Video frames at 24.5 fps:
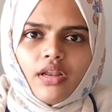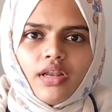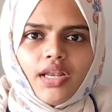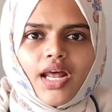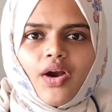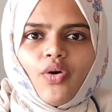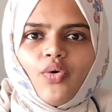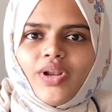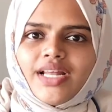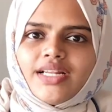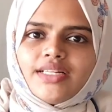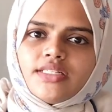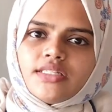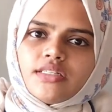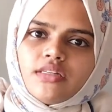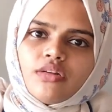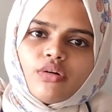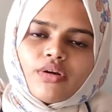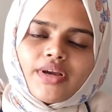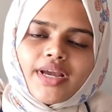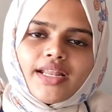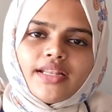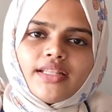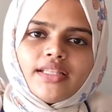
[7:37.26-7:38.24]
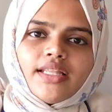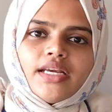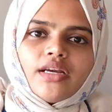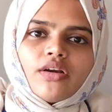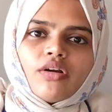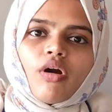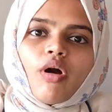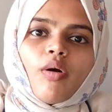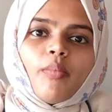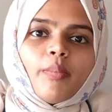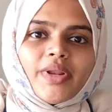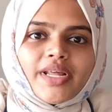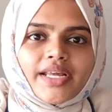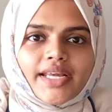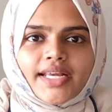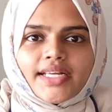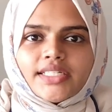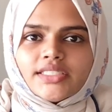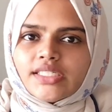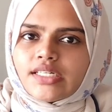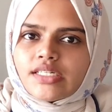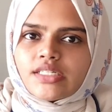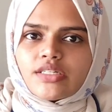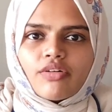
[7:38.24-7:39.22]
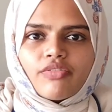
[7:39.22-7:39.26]
Now let's look at the
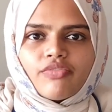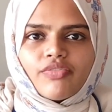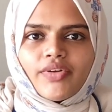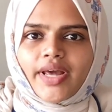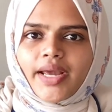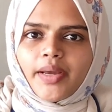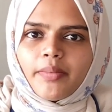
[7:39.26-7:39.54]
complications of